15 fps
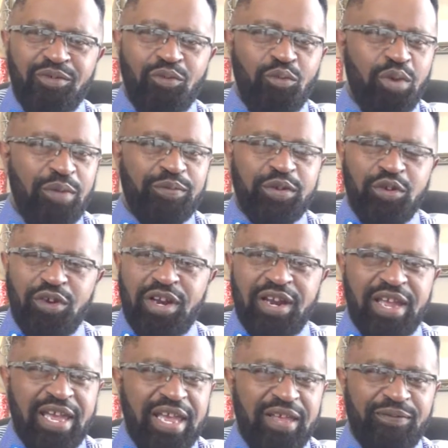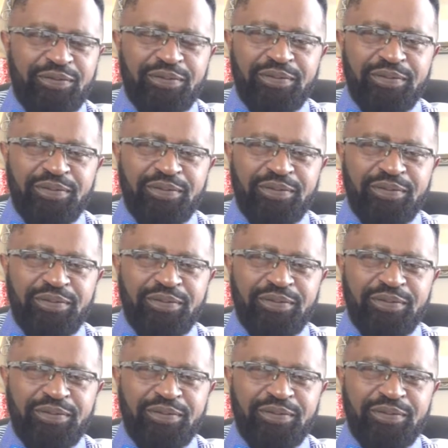with your life.